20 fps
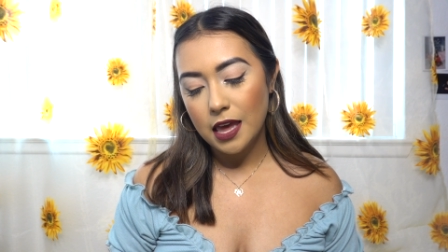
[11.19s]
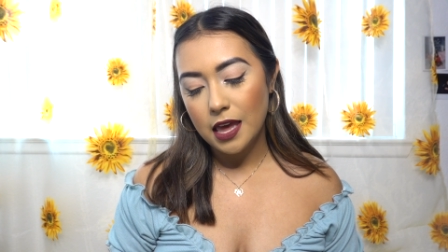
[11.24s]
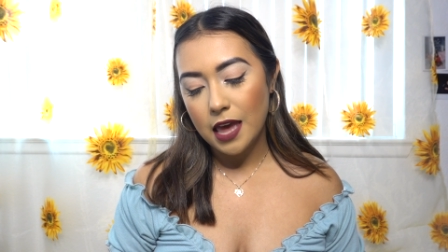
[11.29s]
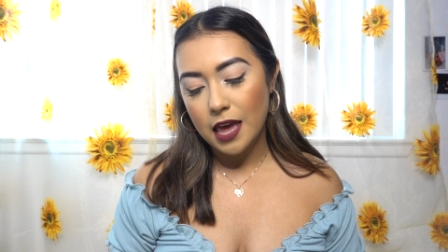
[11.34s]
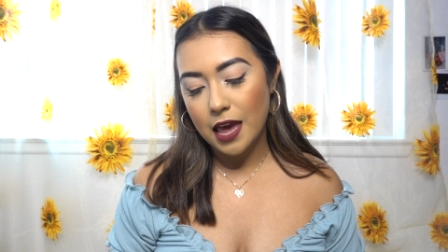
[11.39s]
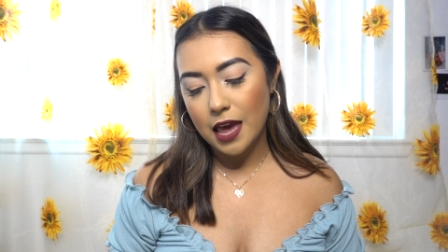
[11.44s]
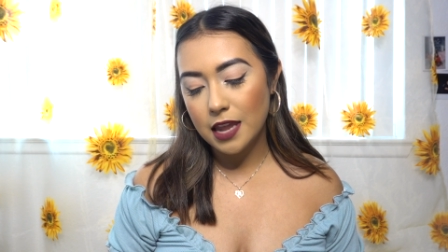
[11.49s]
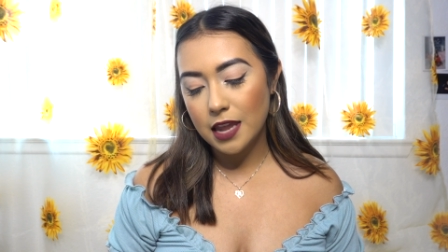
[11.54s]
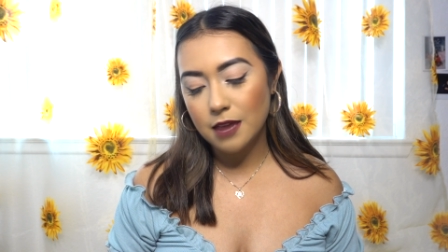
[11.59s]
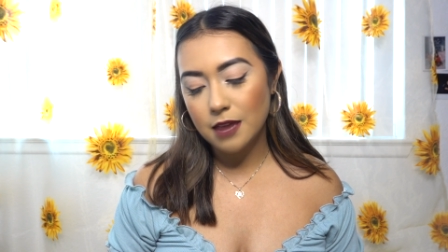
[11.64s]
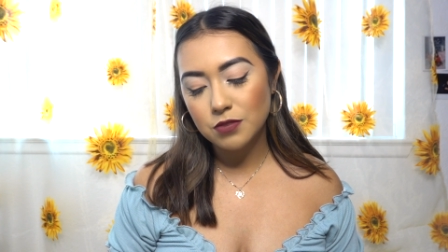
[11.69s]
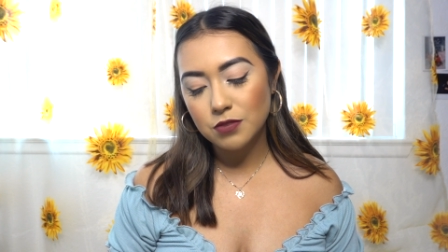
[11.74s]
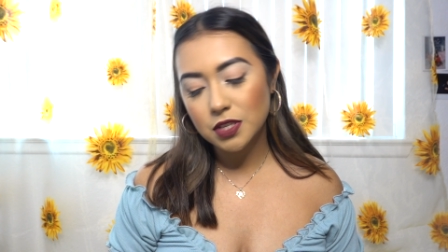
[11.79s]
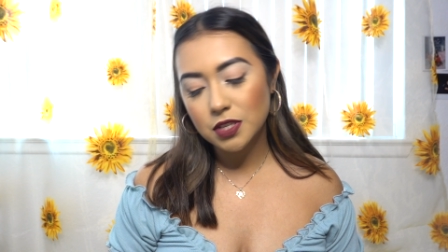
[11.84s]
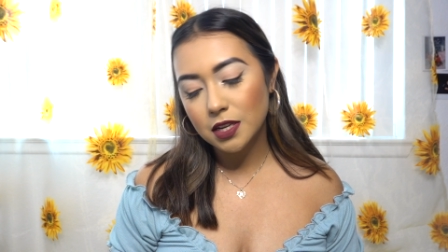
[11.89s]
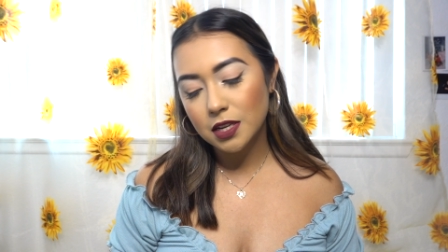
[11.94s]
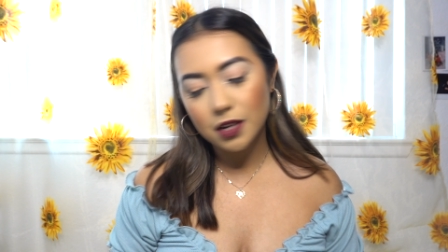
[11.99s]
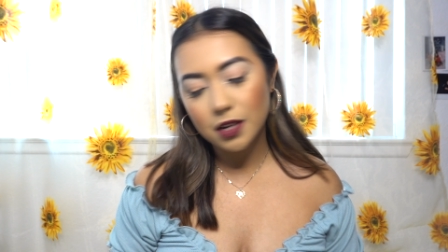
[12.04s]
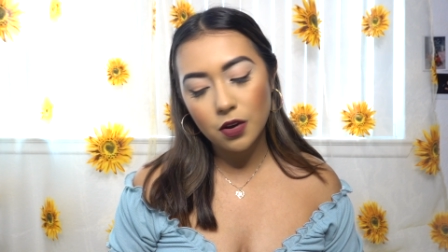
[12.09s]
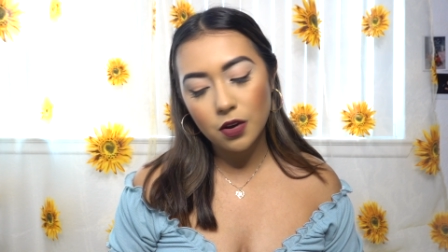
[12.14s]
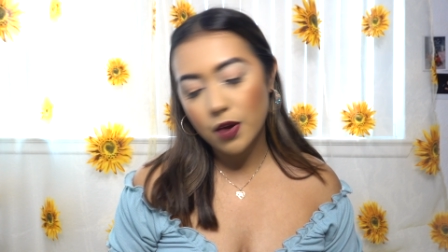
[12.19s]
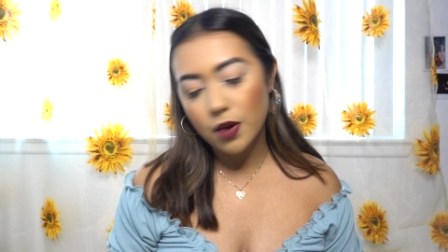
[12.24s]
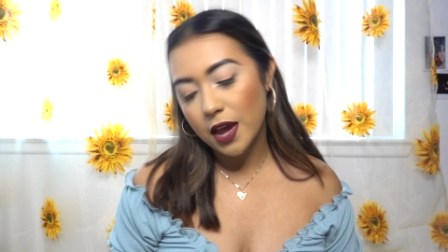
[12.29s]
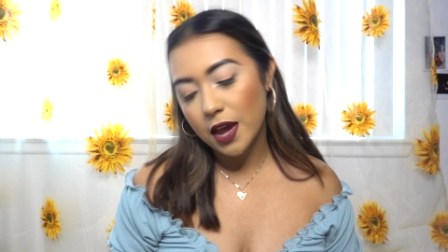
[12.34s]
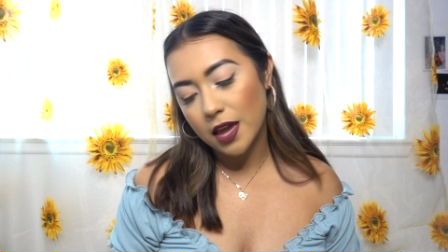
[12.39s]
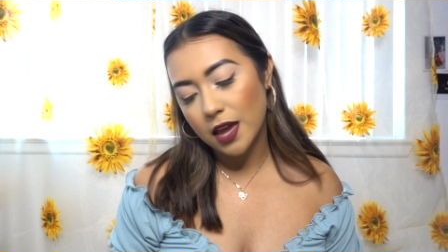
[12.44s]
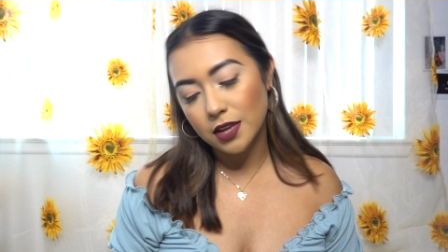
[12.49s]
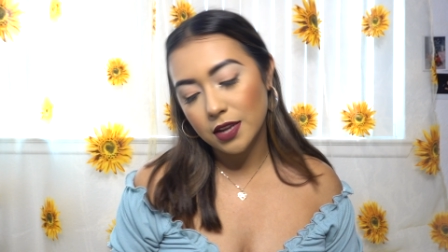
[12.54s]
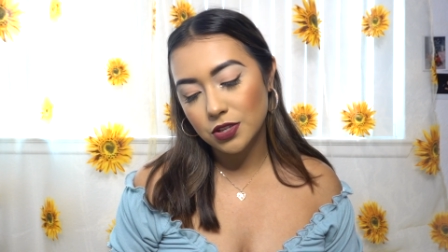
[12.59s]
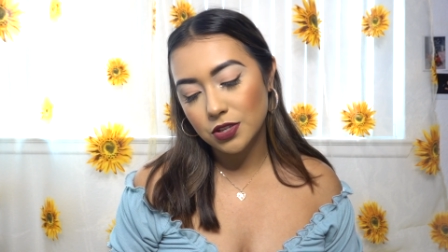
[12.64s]
and I'm just gonna go
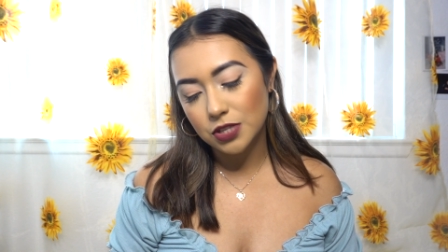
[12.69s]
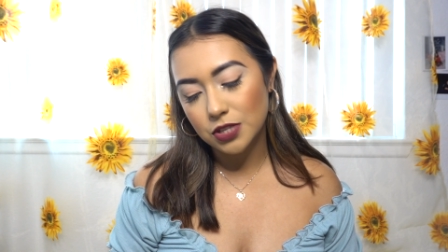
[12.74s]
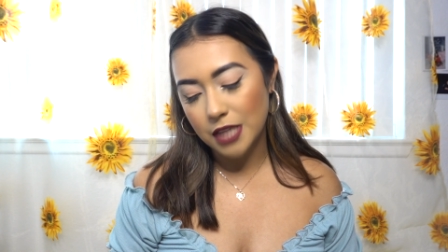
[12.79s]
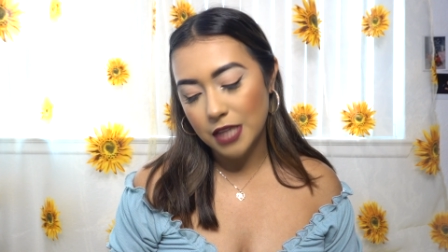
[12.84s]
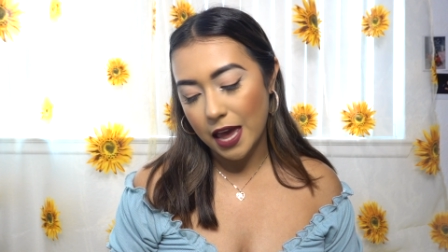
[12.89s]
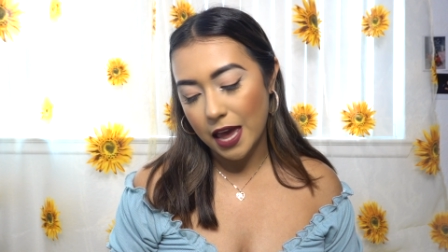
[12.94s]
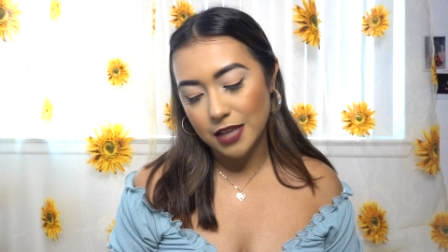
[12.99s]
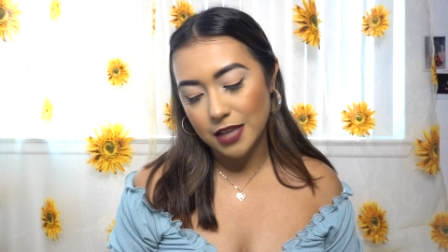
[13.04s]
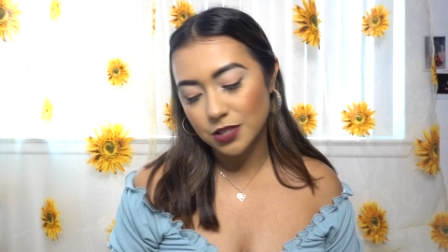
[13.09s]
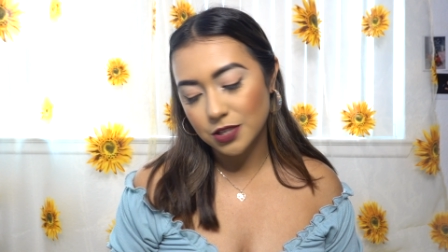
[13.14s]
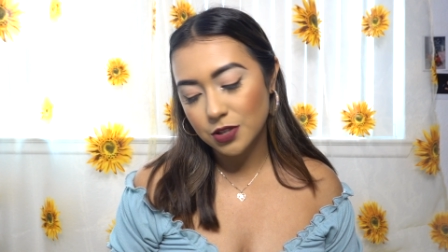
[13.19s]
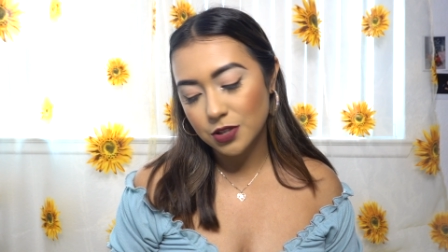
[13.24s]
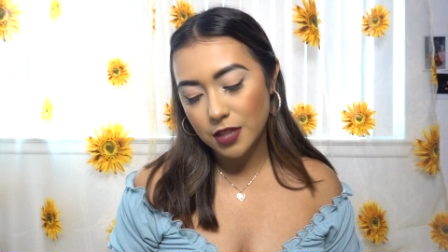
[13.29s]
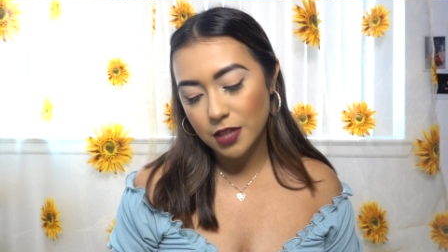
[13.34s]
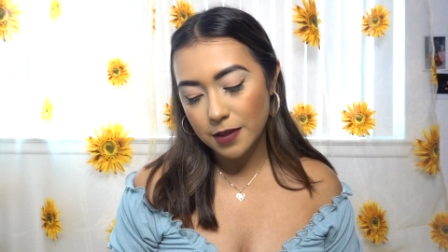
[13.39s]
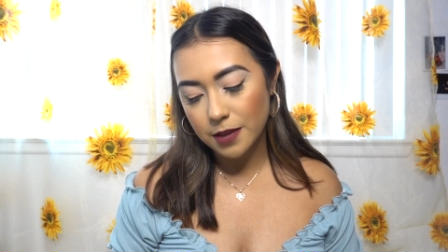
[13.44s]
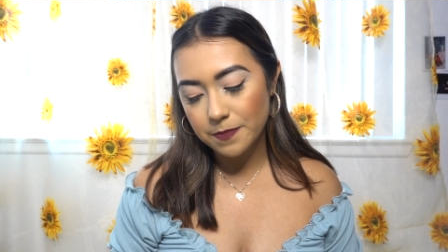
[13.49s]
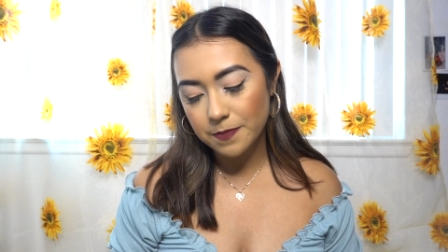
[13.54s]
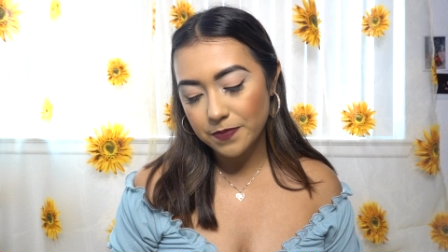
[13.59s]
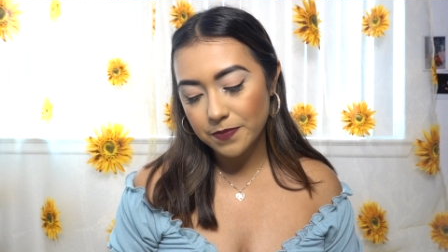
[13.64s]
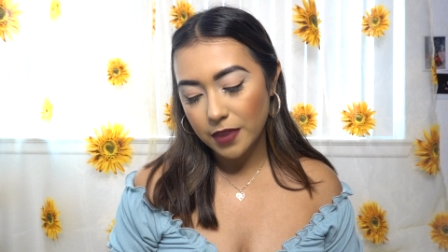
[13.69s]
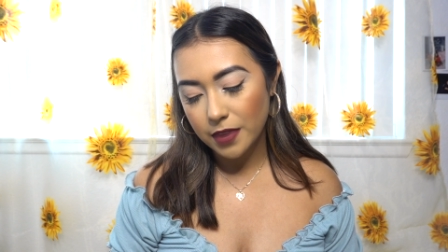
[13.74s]
ahead and just answer them.